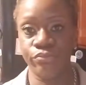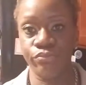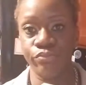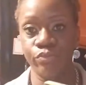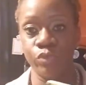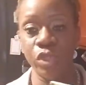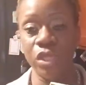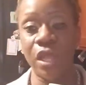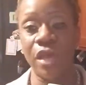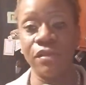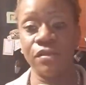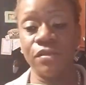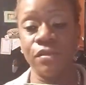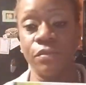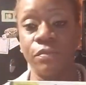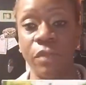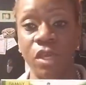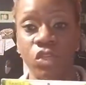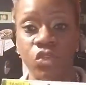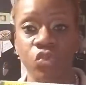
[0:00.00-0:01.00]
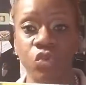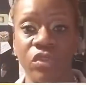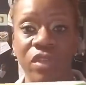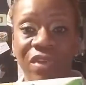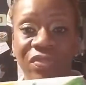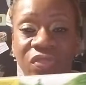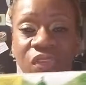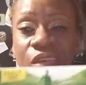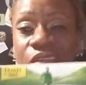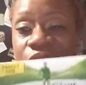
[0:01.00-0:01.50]
we we like to make sure
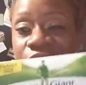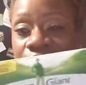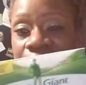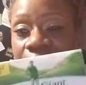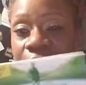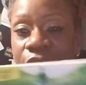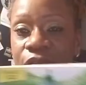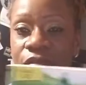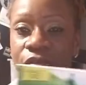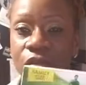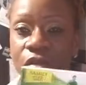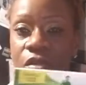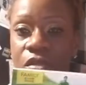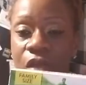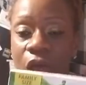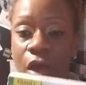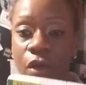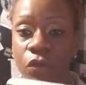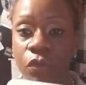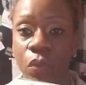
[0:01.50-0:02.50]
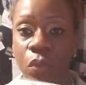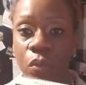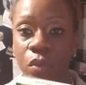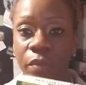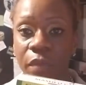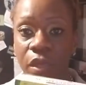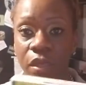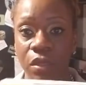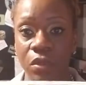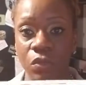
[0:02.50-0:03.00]
that things last in this house when
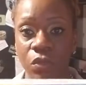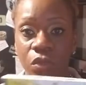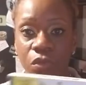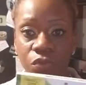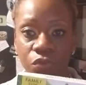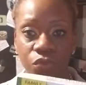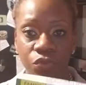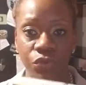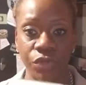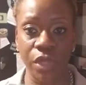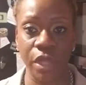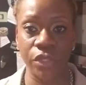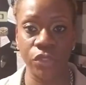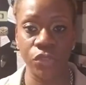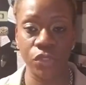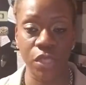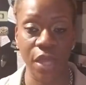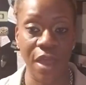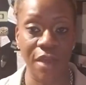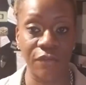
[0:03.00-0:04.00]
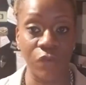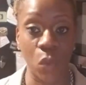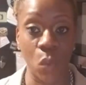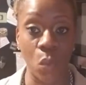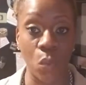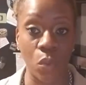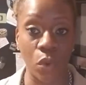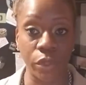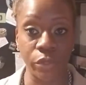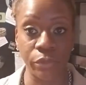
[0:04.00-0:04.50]
we make it. We don't usually like just having
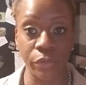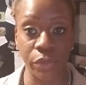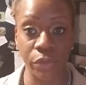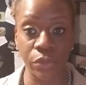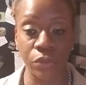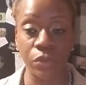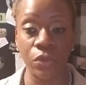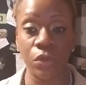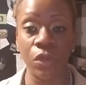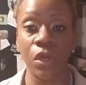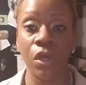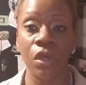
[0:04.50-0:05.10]
one meal.